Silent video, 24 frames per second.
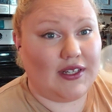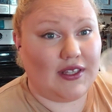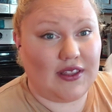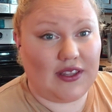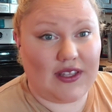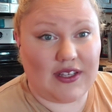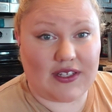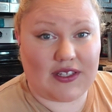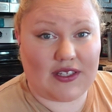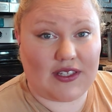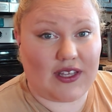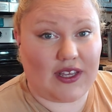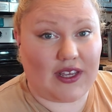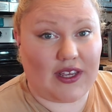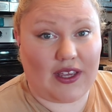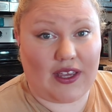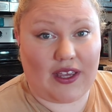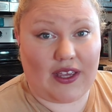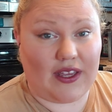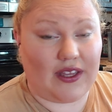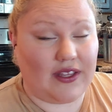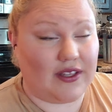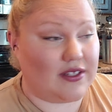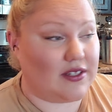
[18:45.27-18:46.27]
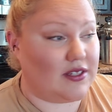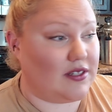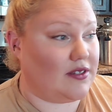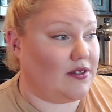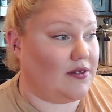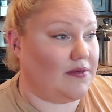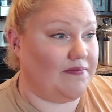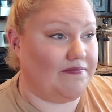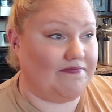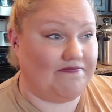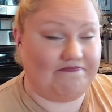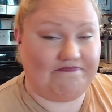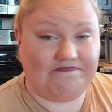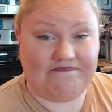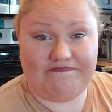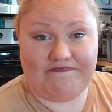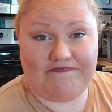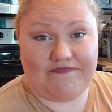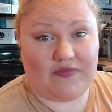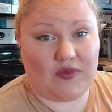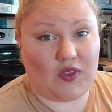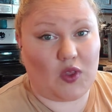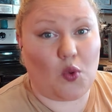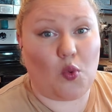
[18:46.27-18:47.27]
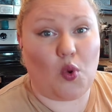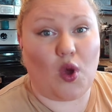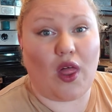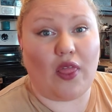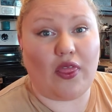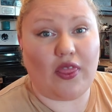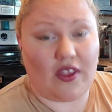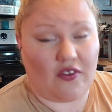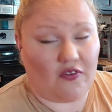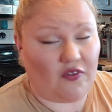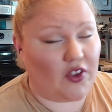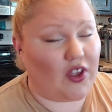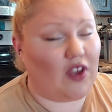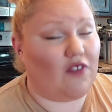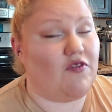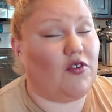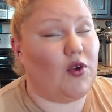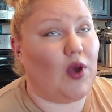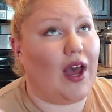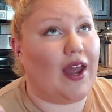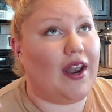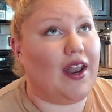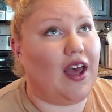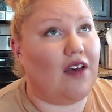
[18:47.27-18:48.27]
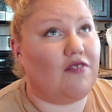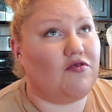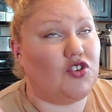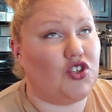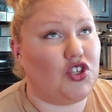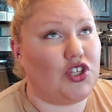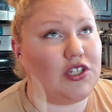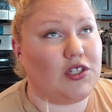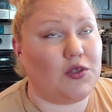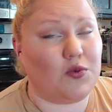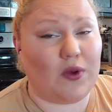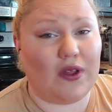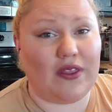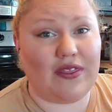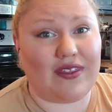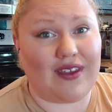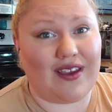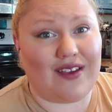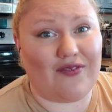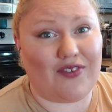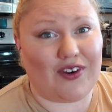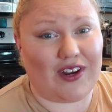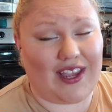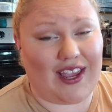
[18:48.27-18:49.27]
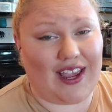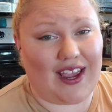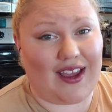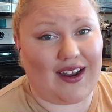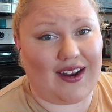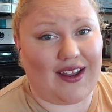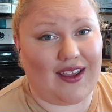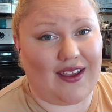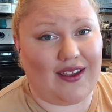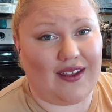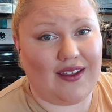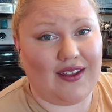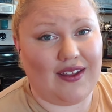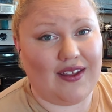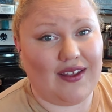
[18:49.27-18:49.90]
This thing is the one, if you had to have just one thing for canning,